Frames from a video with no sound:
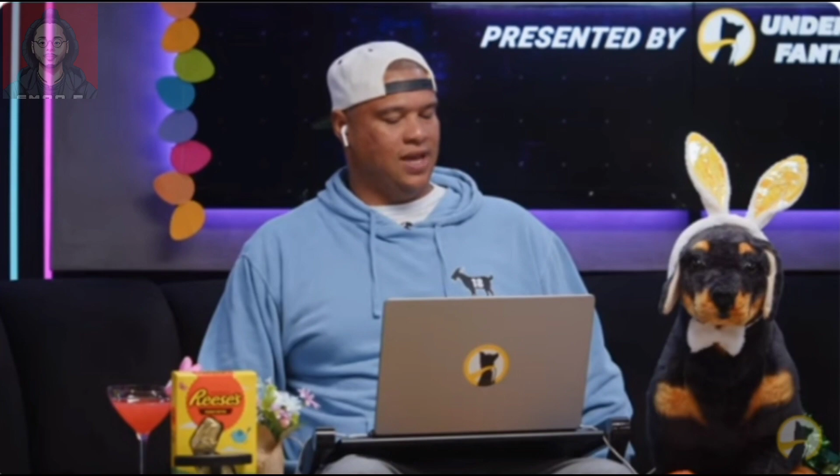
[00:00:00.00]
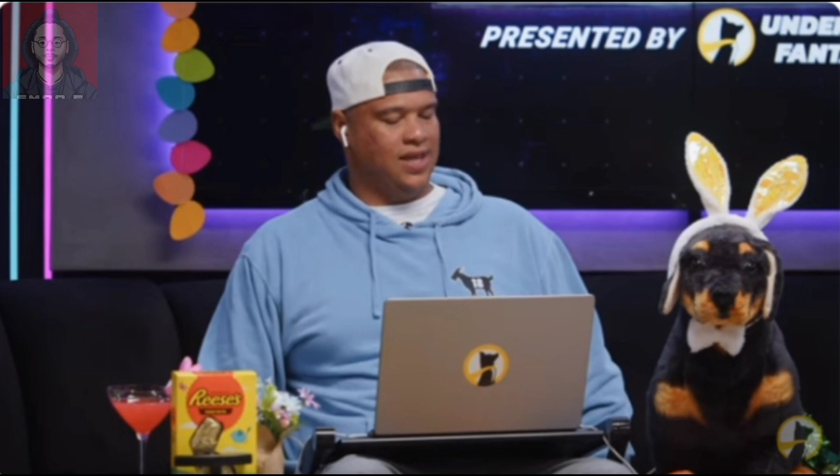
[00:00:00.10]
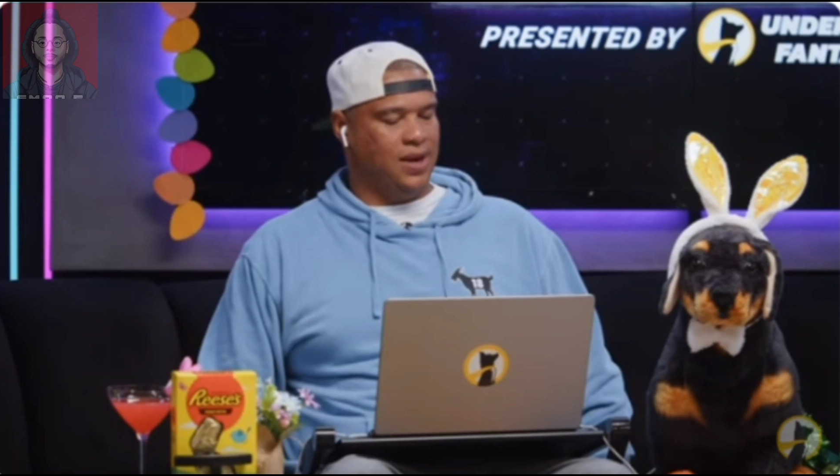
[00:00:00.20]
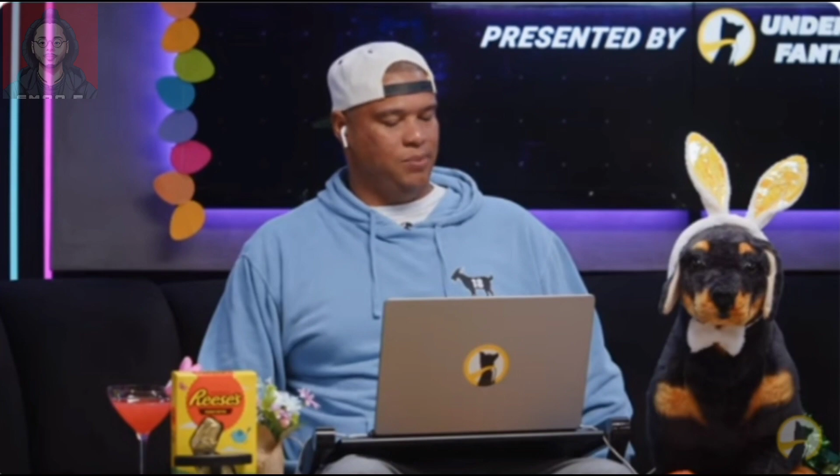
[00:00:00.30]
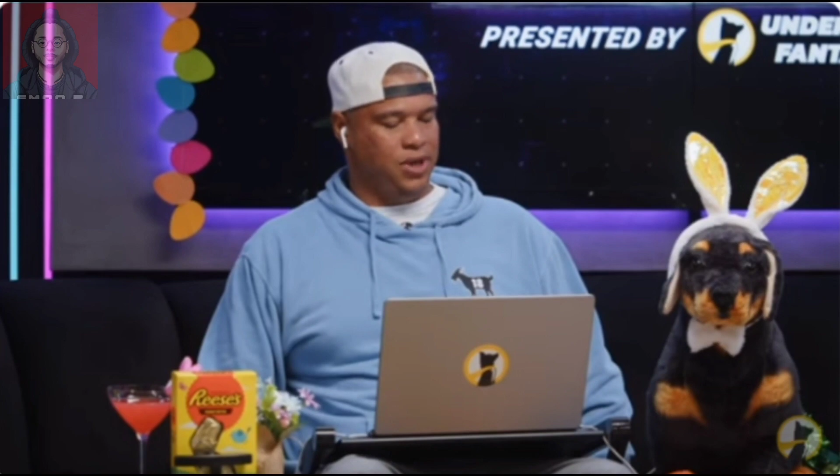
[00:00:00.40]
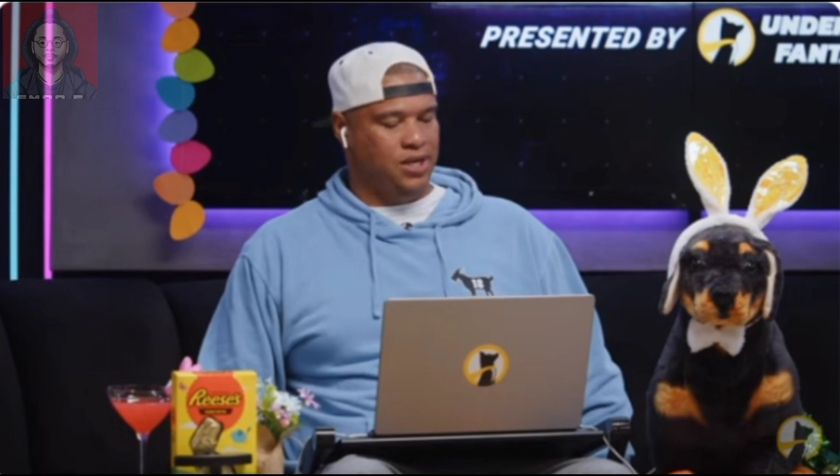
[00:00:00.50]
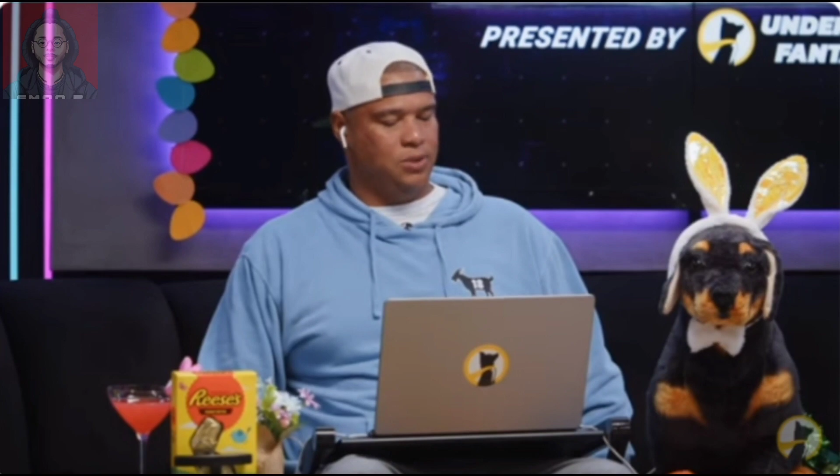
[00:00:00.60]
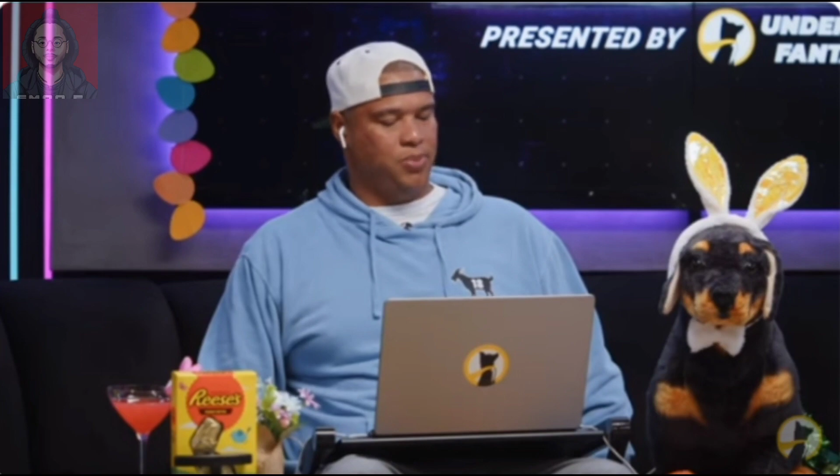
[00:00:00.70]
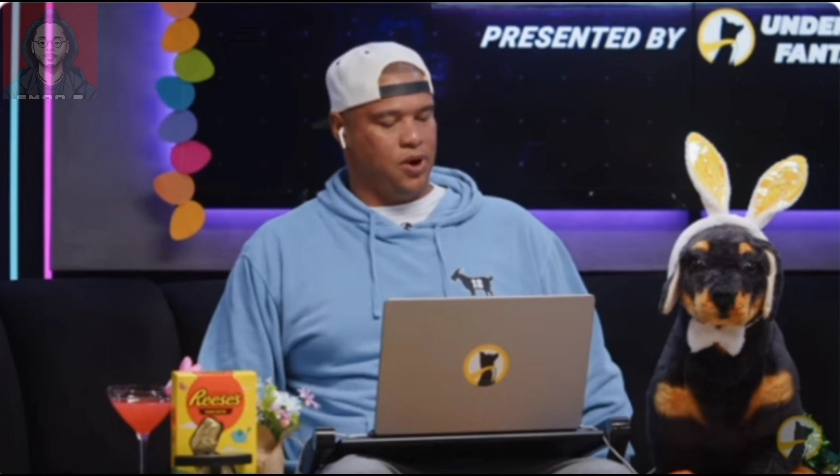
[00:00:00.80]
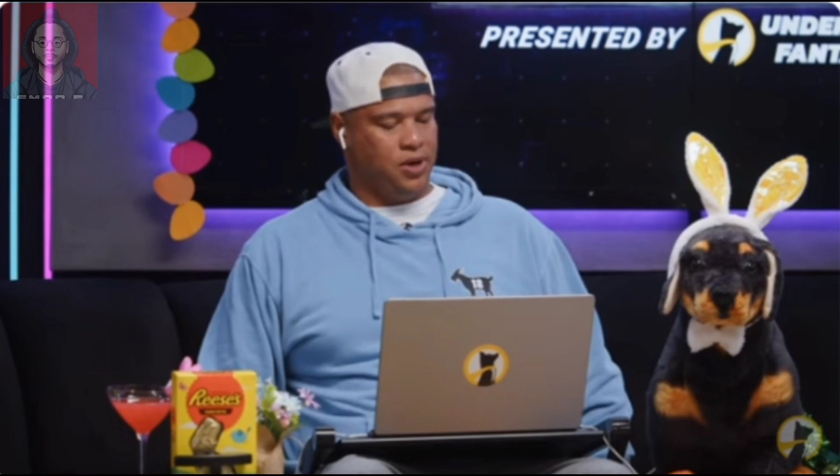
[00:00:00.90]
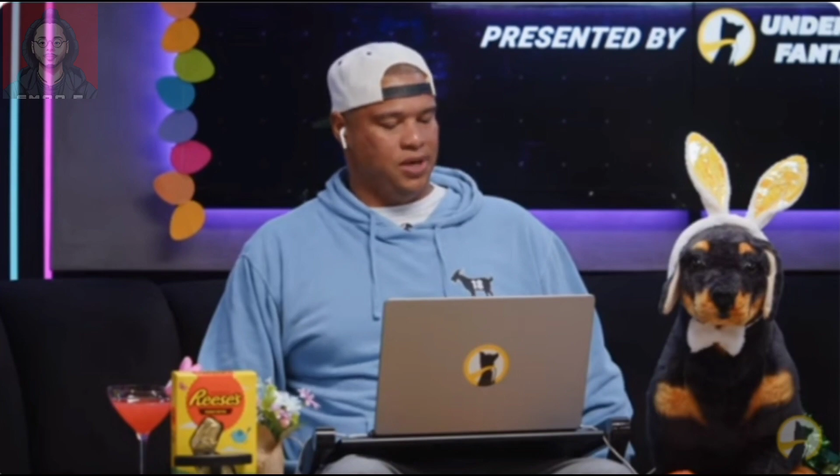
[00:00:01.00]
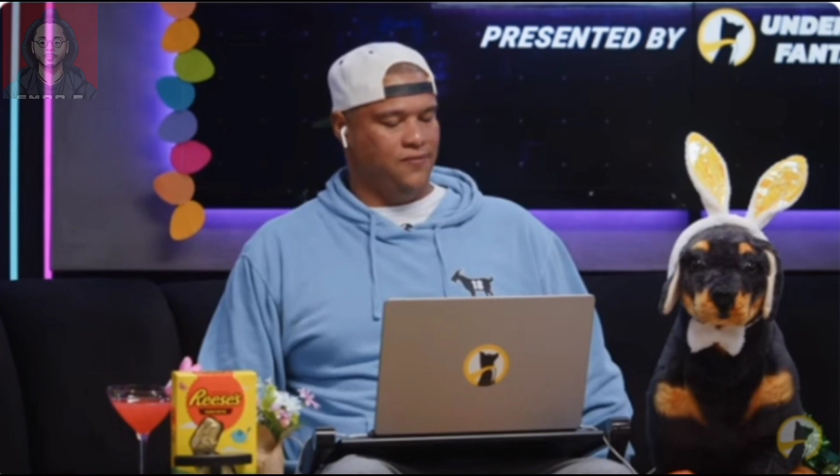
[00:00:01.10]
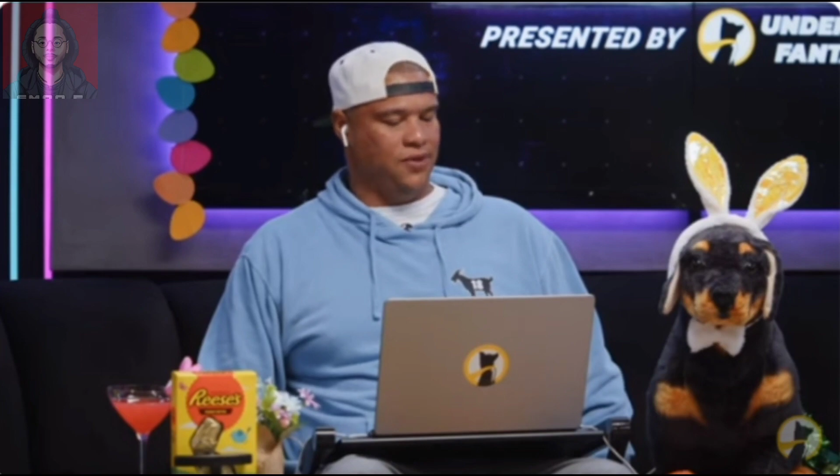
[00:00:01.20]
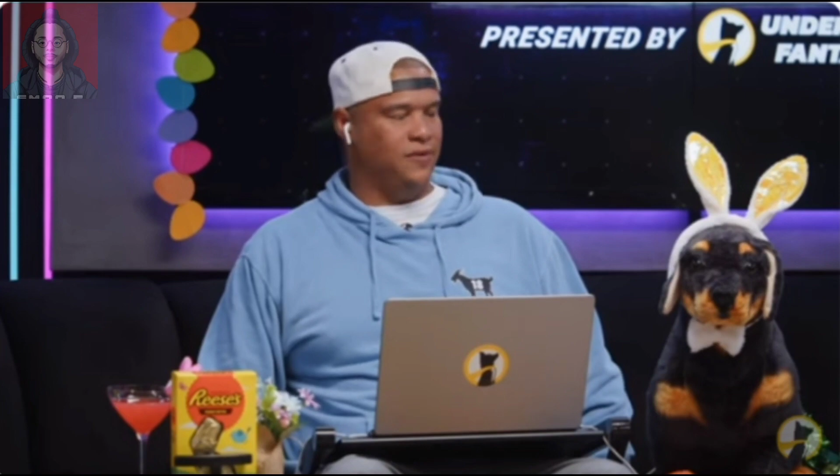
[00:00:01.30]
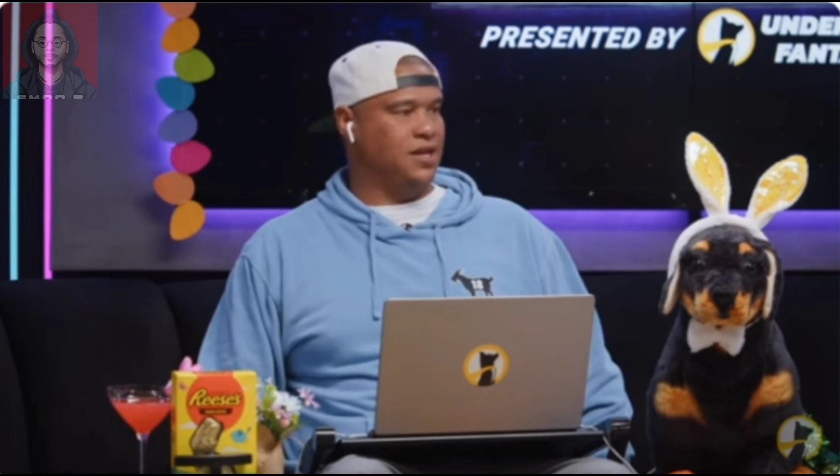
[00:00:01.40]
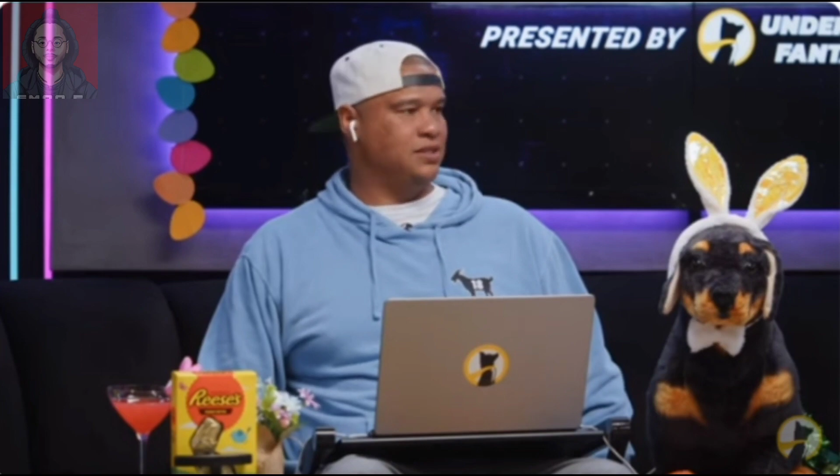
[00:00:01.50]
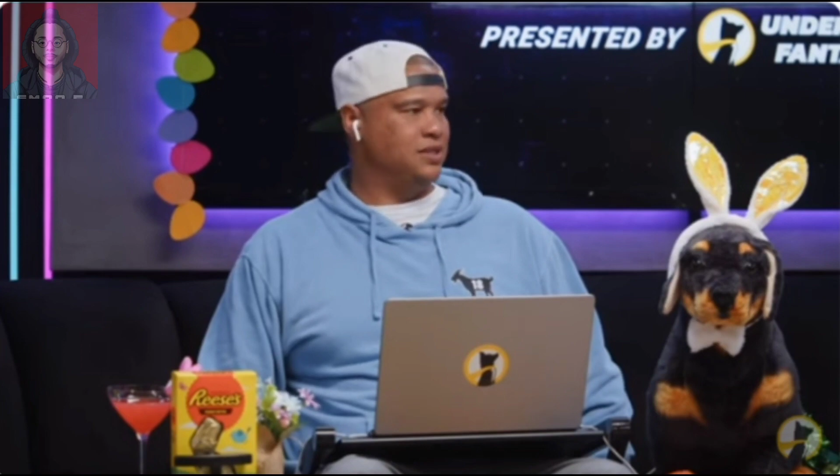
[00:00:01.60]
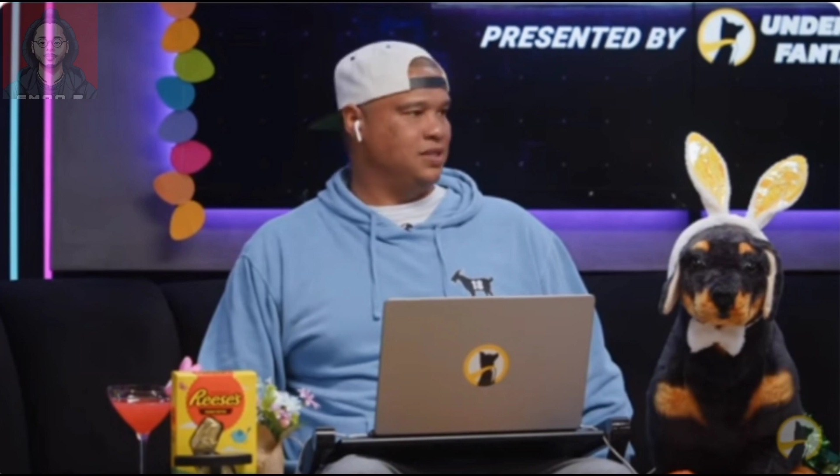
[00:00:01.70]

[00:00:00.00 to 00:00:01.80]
that Embiid should park it for the rest of the